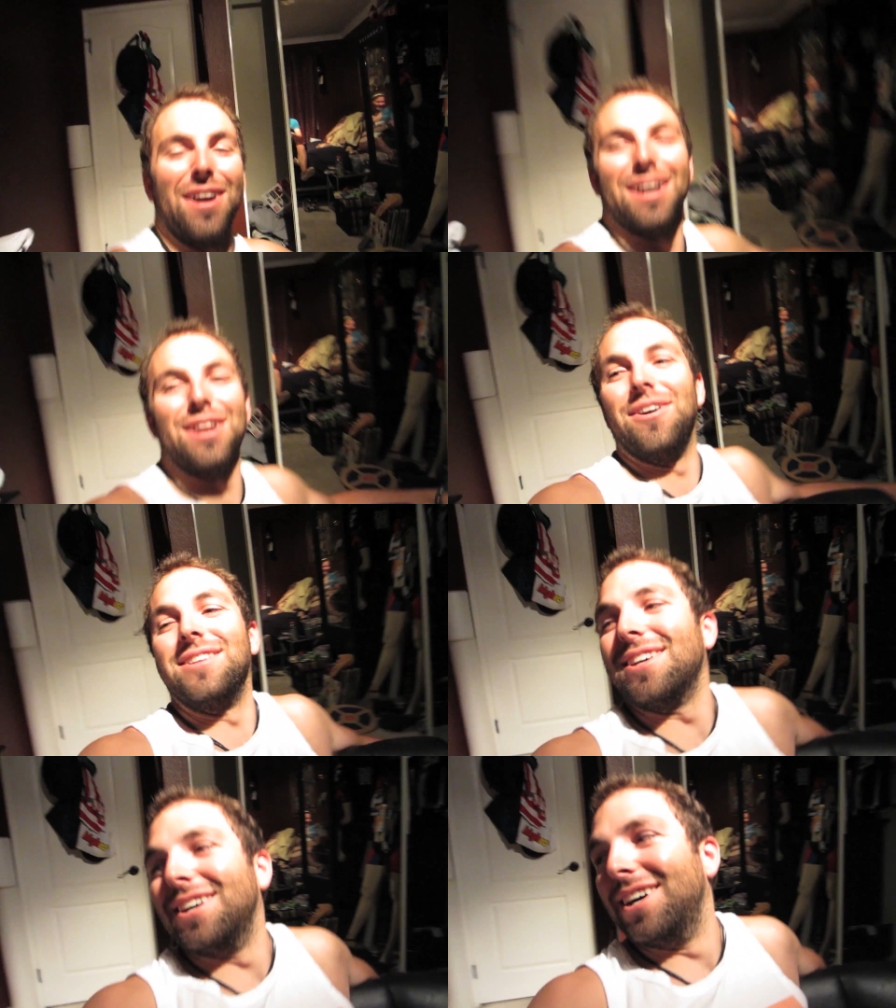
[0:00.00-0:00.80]

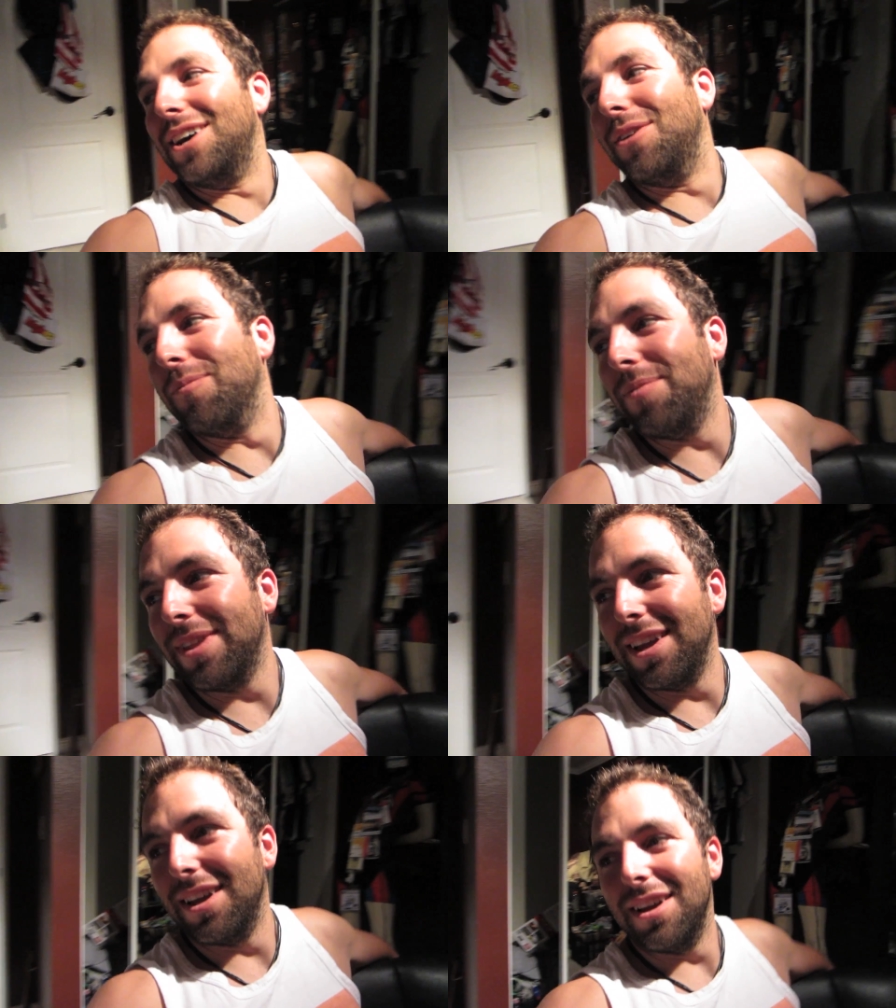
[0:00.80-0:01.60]
Anyways,
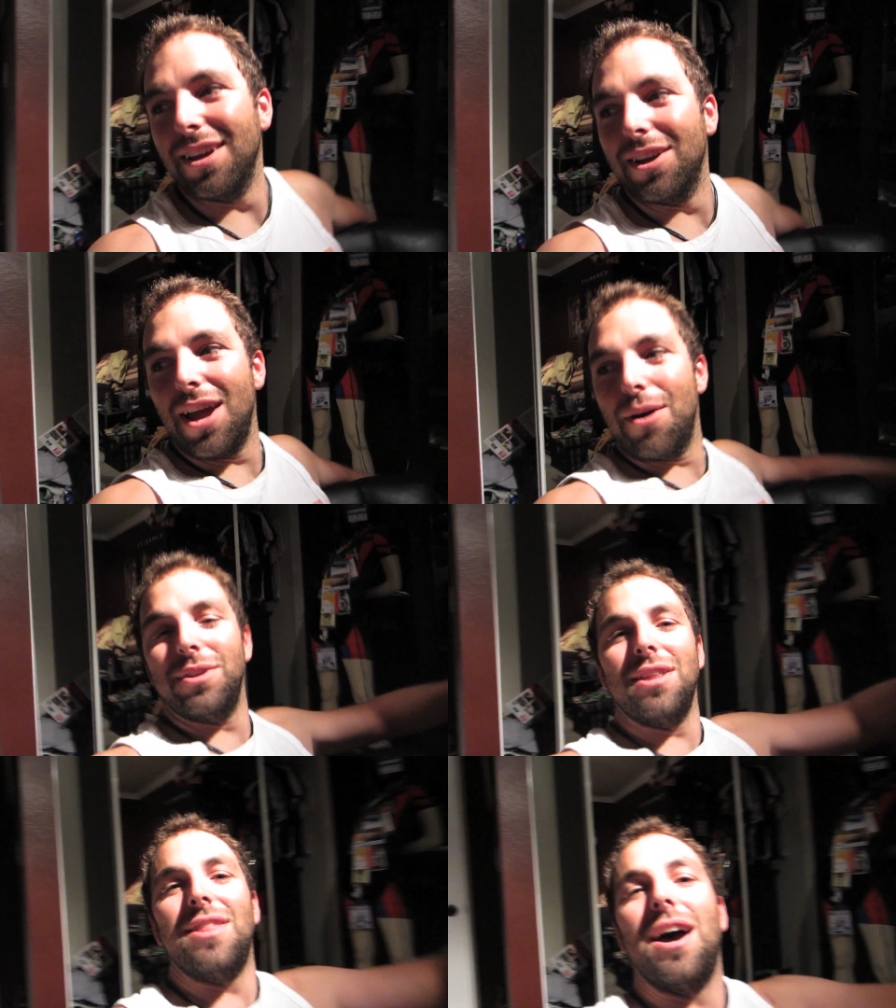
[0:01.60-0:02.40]
yeah, we
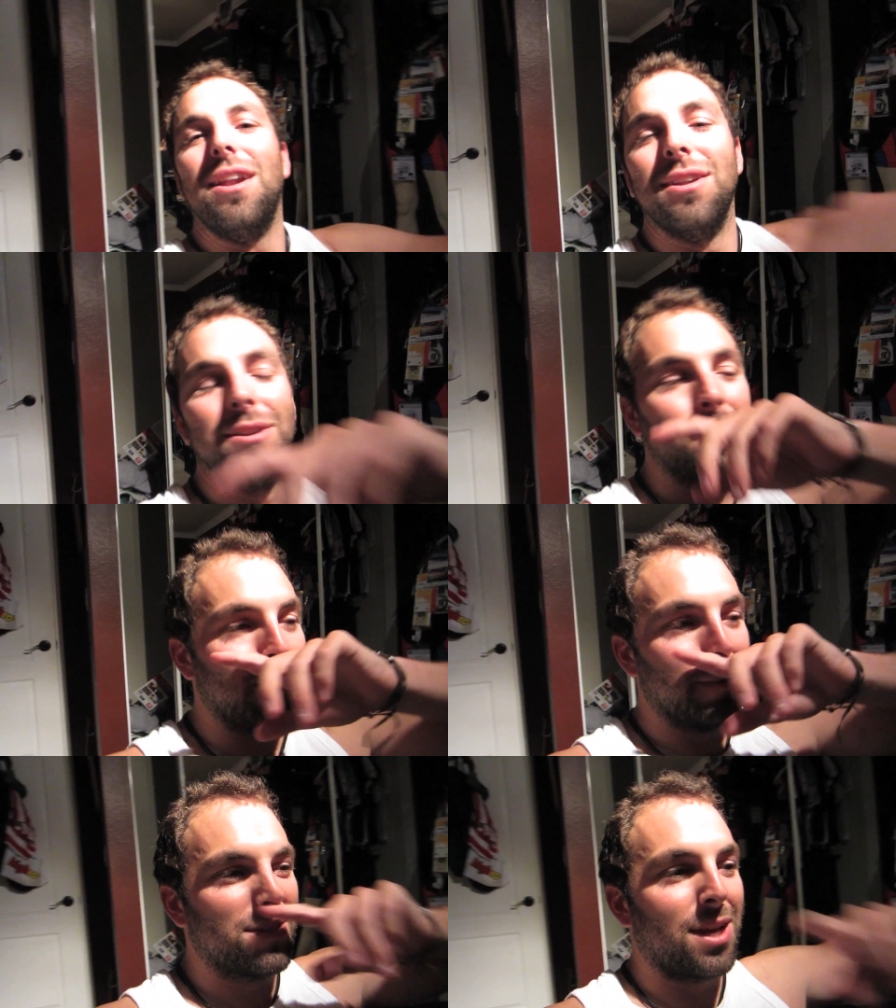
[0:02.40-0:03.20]
did that and
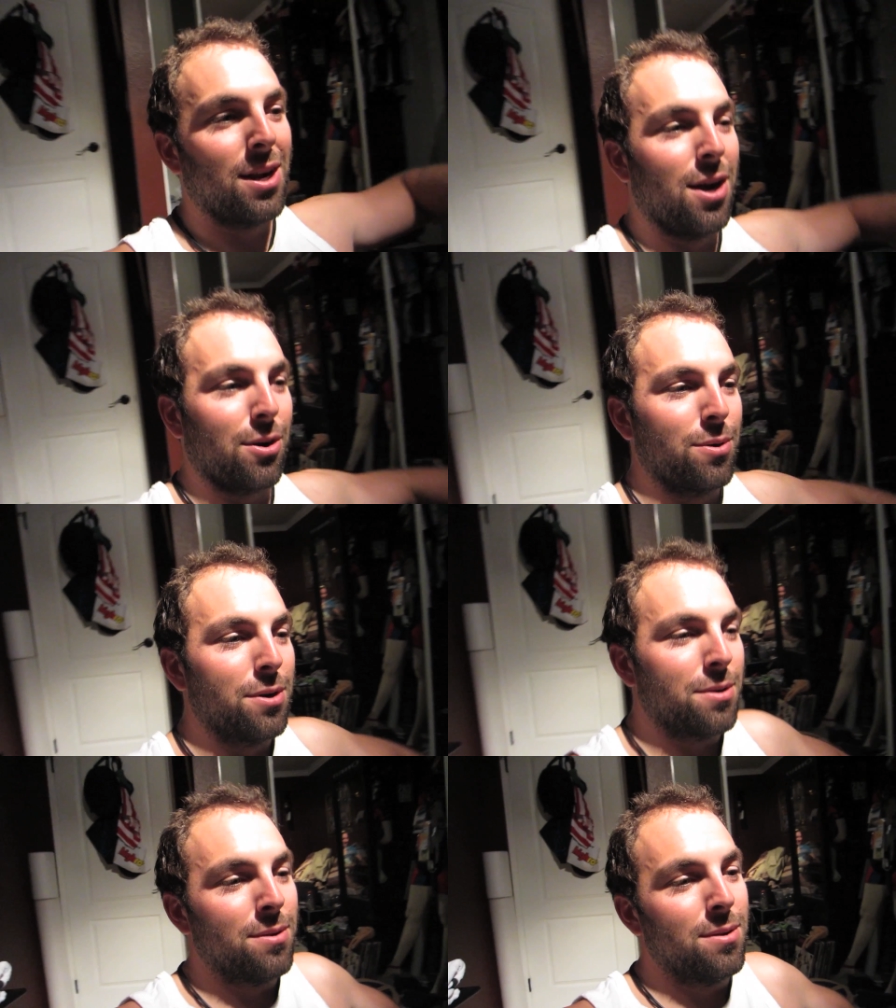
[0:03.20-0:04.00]
it was kind of
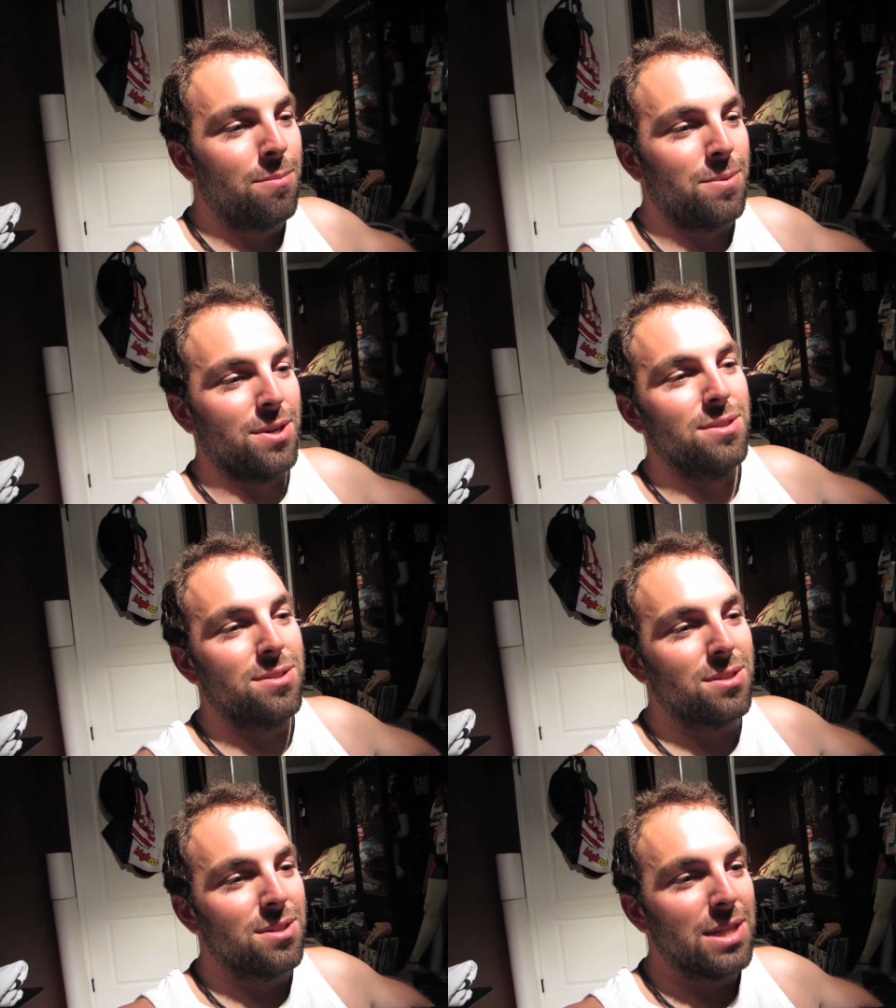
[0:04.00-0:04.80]
awkward
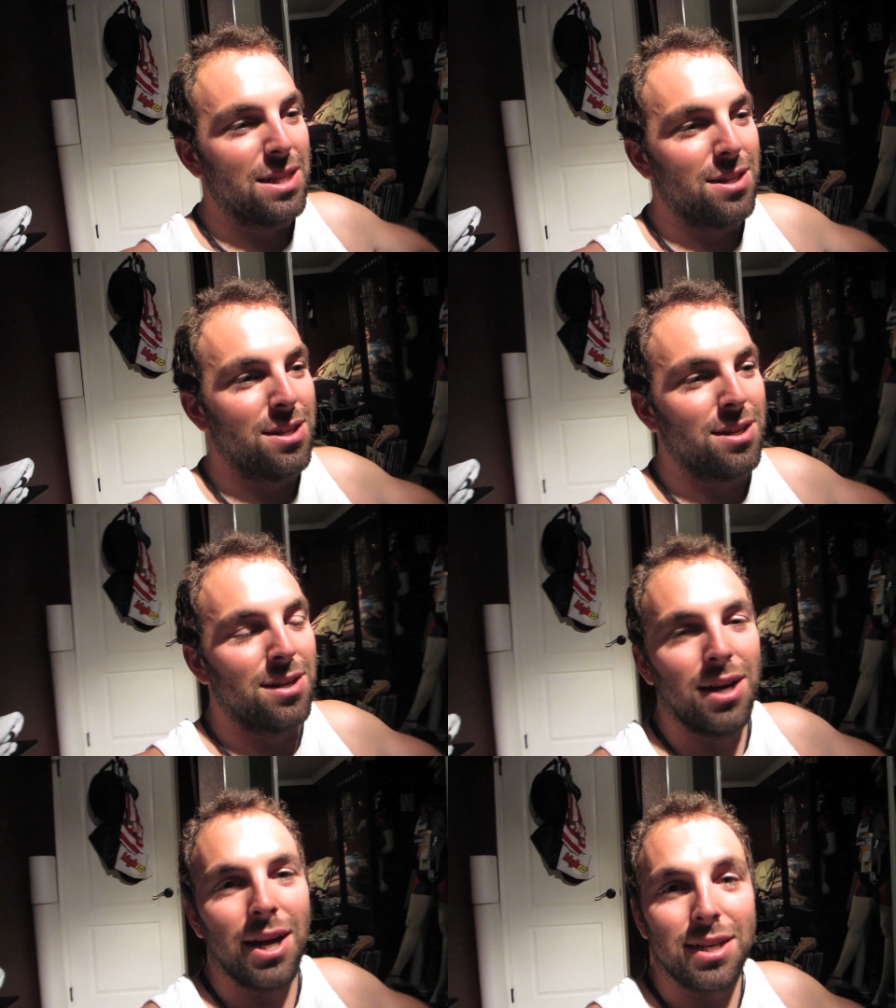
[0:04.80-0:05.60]
because
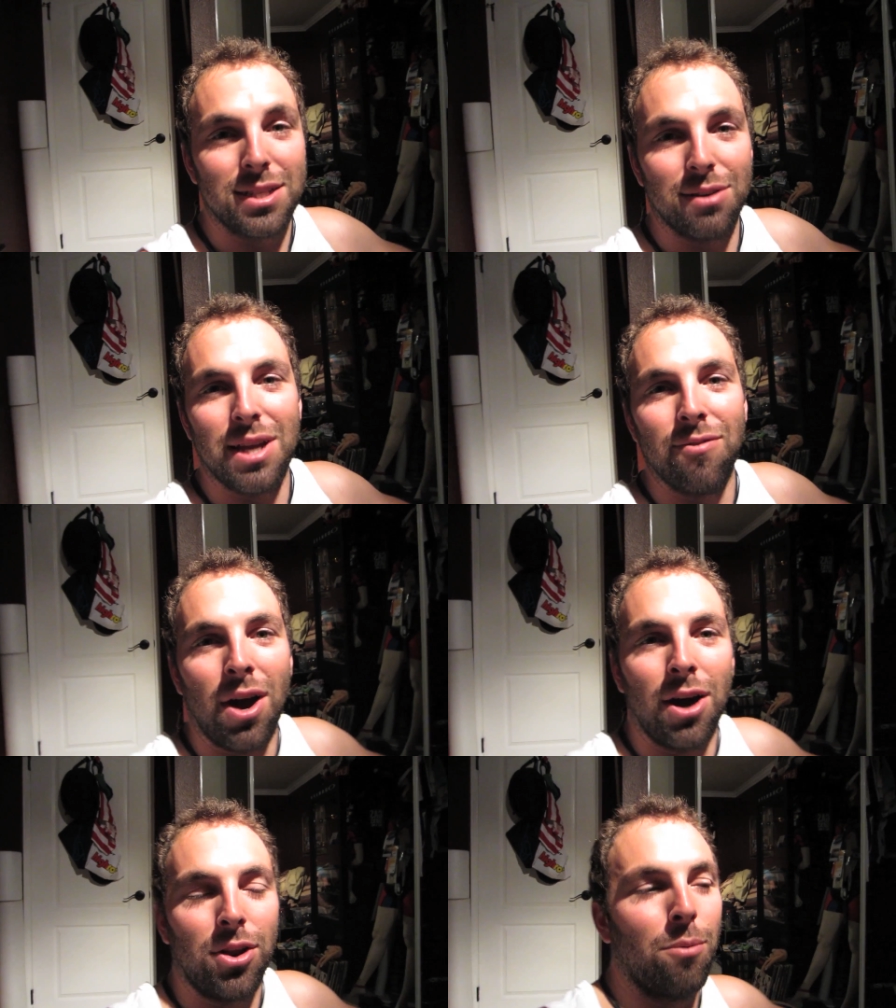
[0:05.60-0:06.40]
I guess I was having
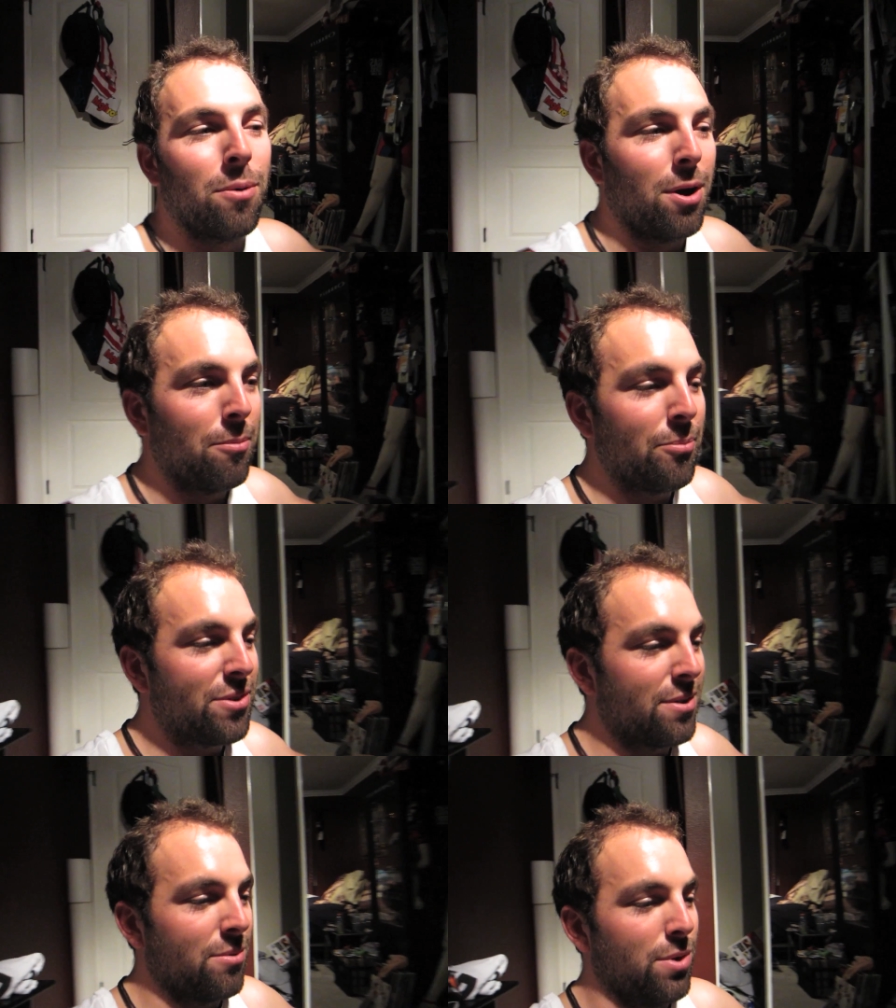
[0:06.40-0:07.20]
audio problems
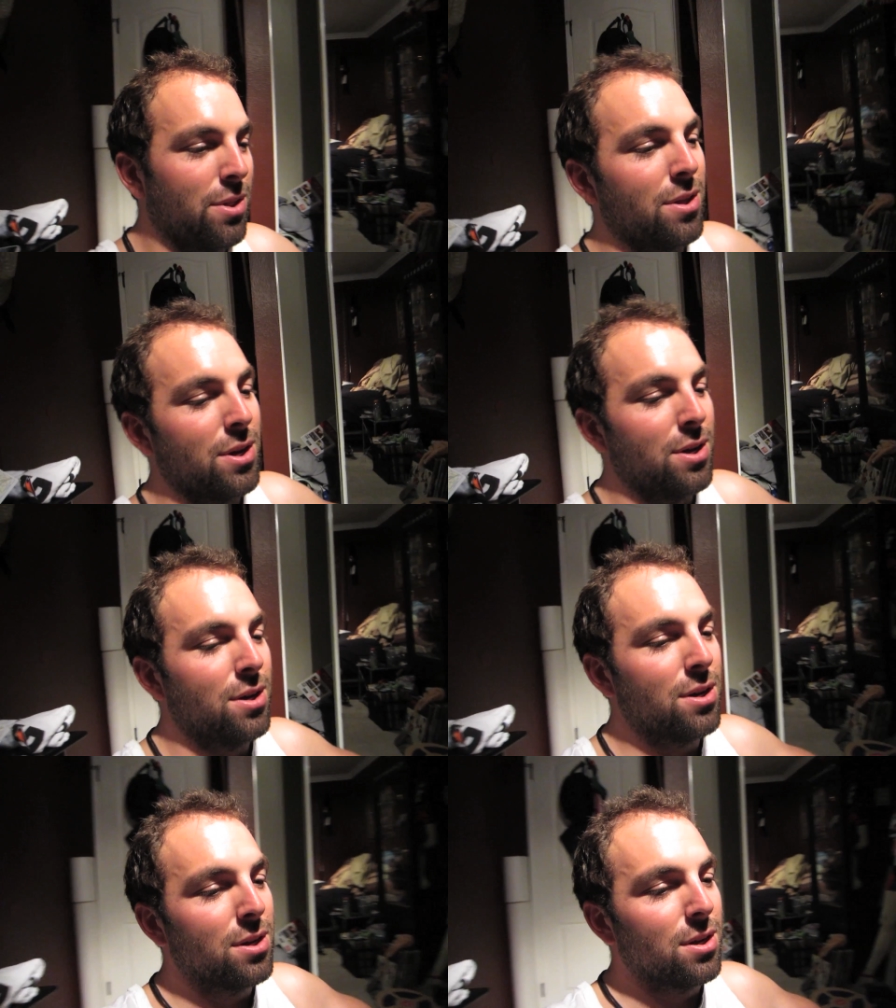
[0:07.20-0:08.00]
with
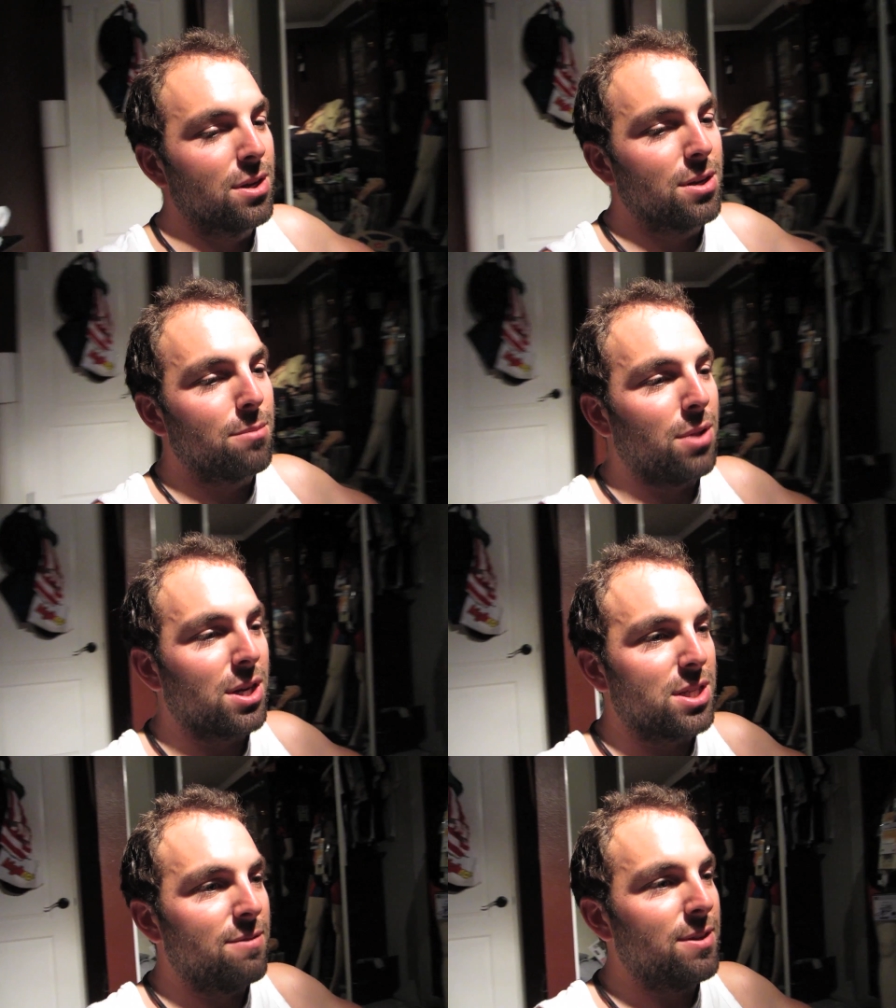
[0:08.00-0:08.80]
Vlog
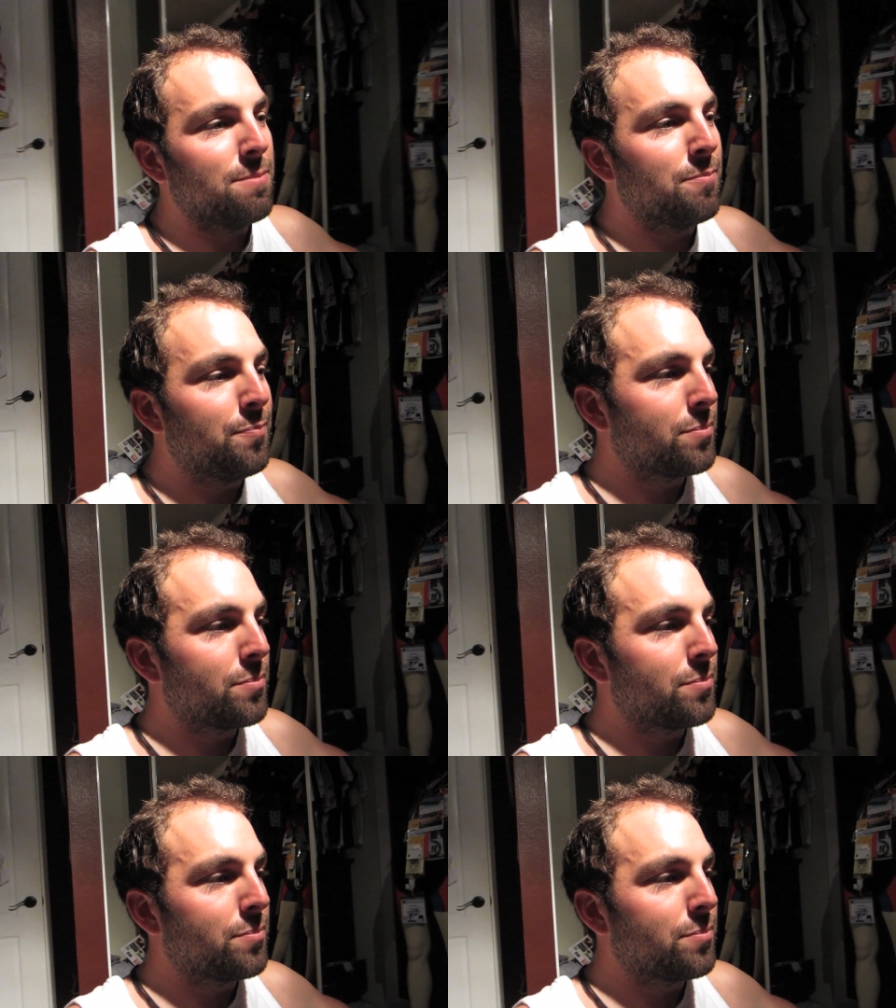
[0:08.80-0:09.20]
TV,